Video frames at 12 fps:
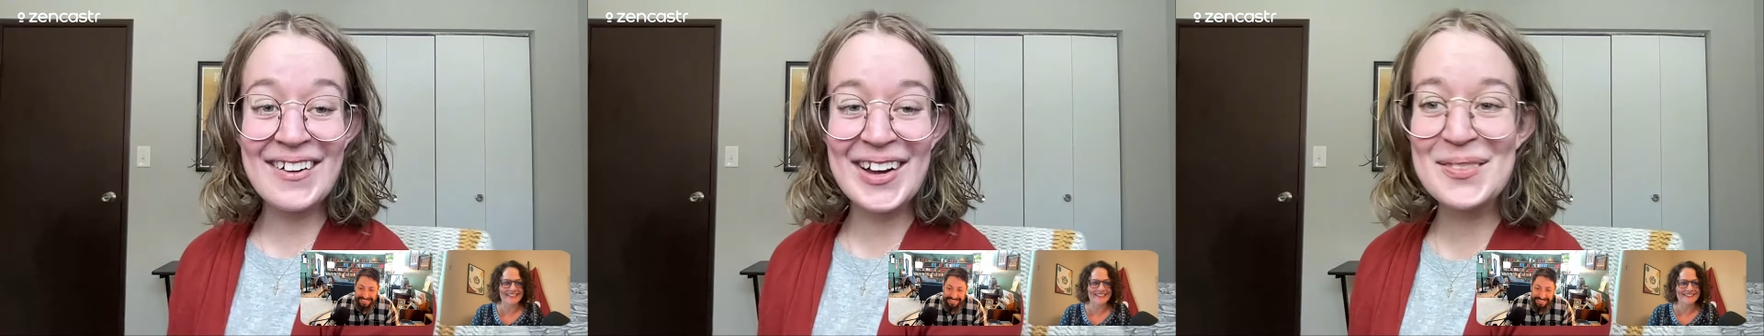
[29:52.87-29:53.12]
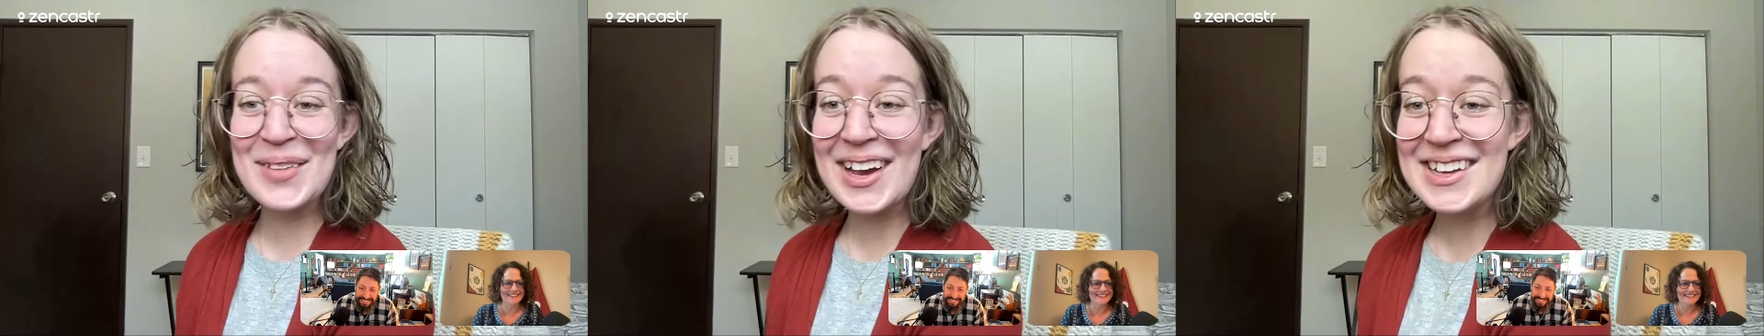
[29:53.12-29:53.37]
oh,
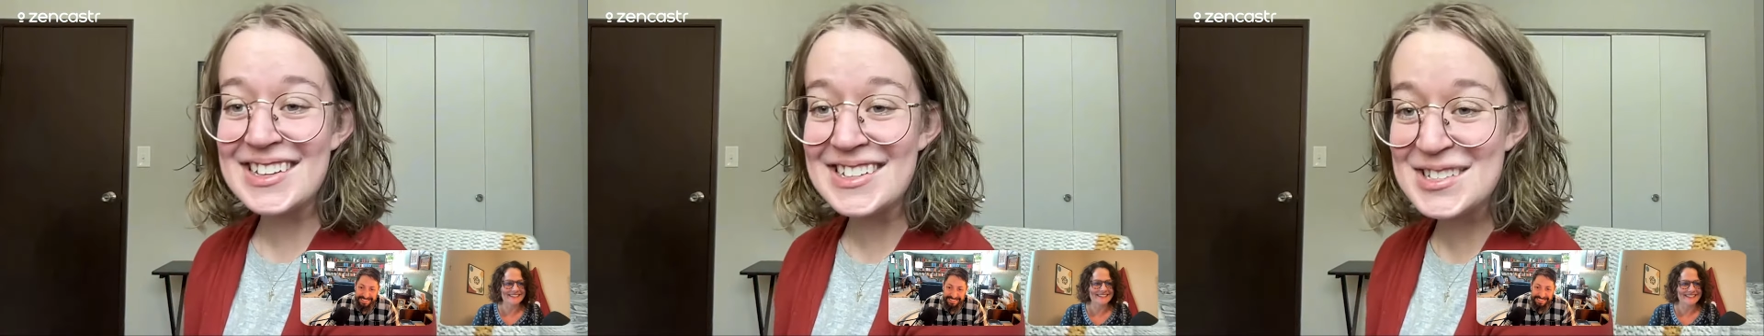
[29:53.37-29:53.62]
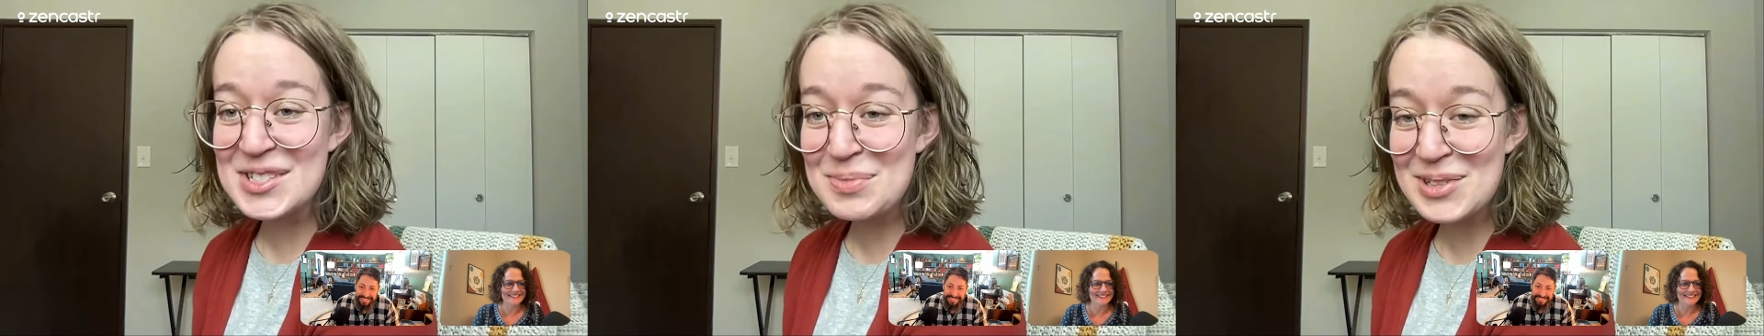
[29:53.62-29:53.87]
you.
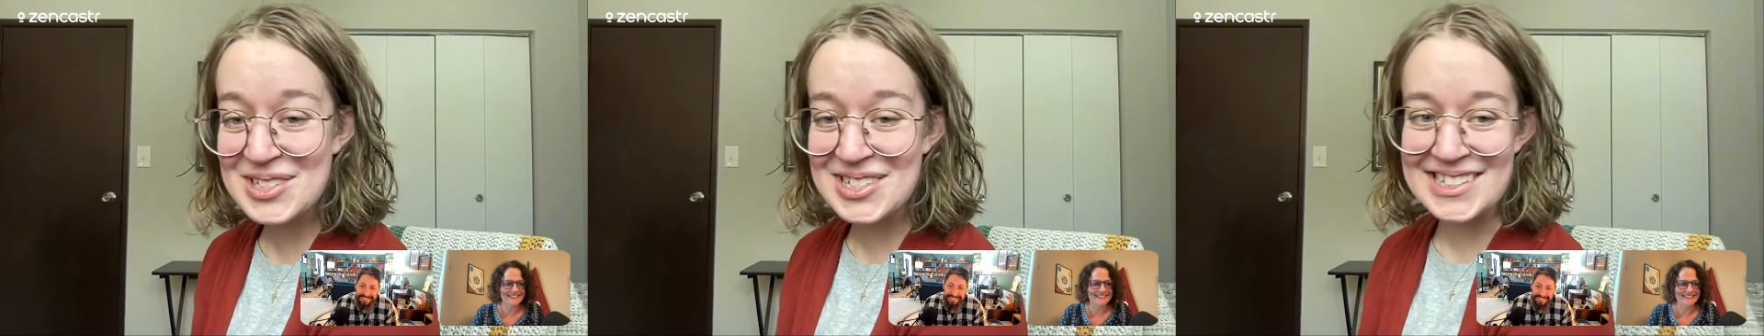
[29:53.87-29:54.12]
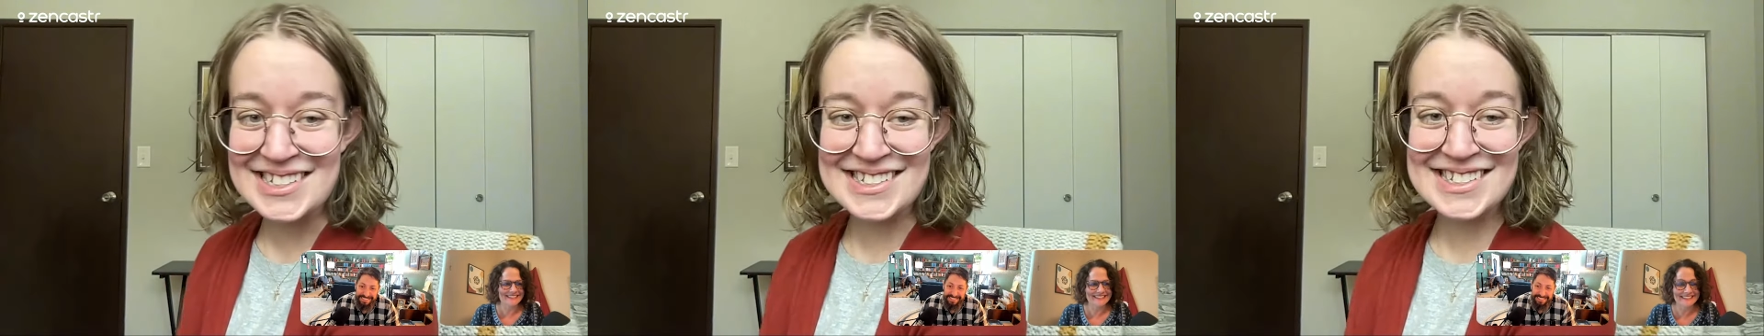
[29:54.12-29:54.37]
He's
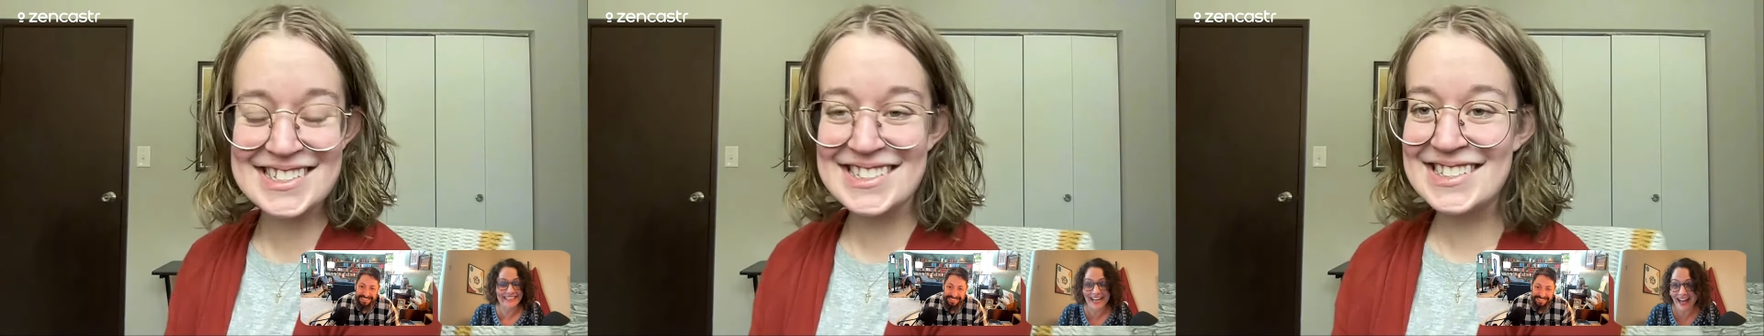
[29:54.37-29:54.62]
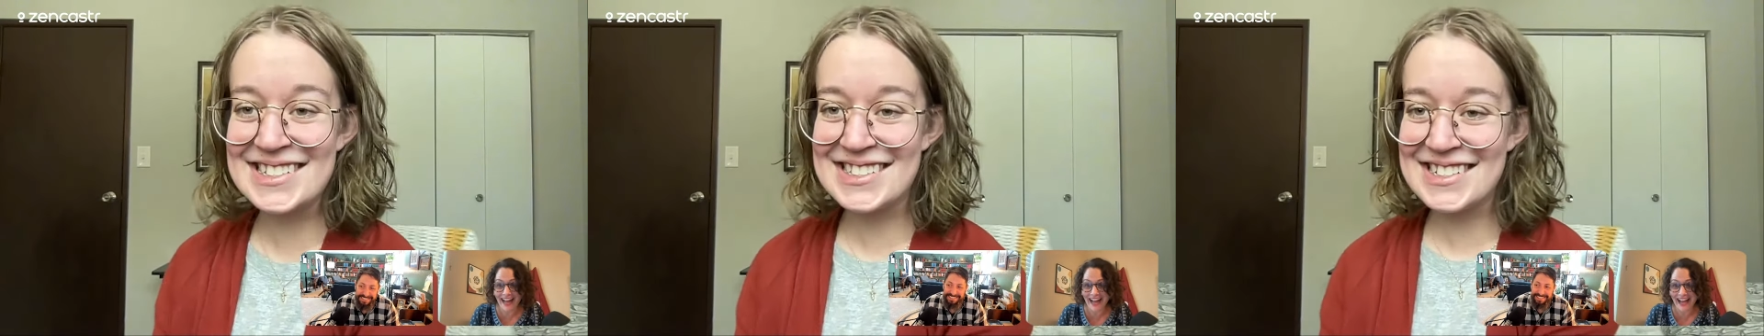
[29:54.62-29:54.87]
speechless. This
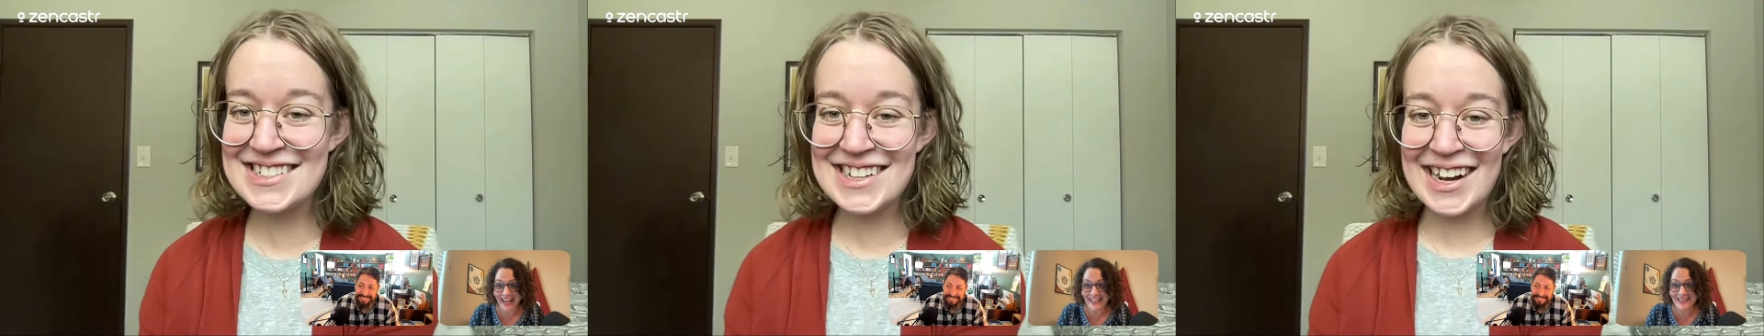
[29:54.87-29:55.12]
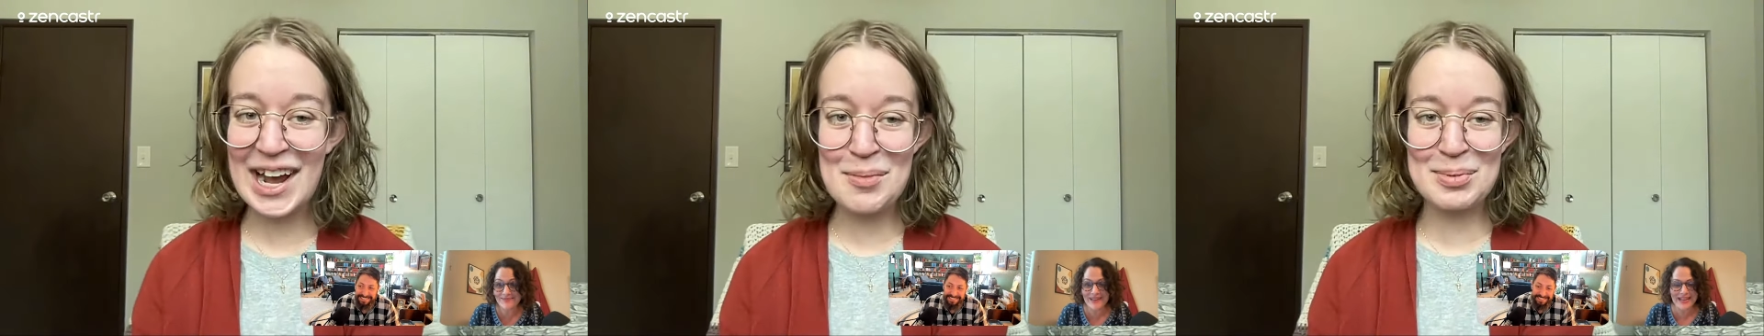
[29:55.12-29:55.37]
this does
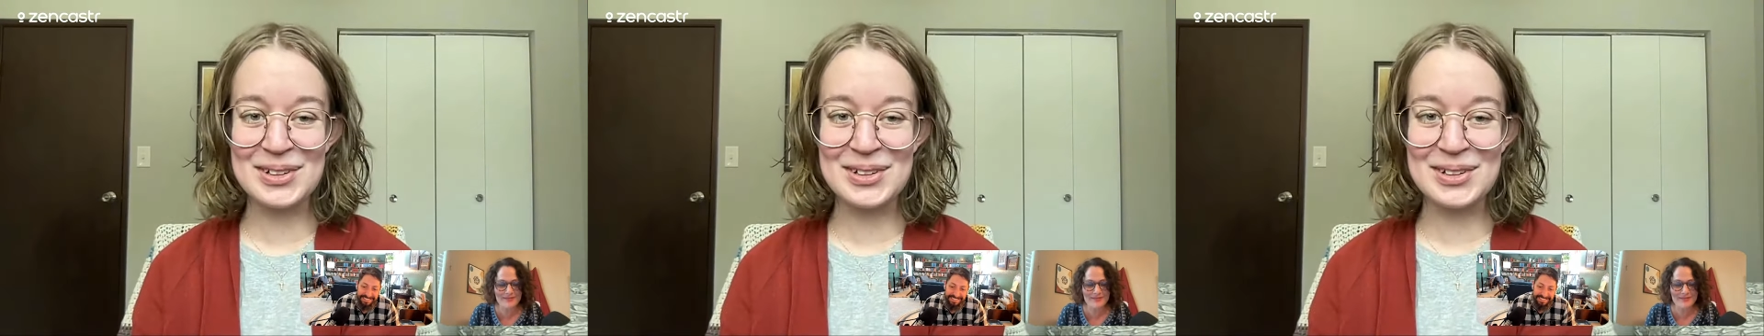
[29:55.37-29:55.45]
not you happen.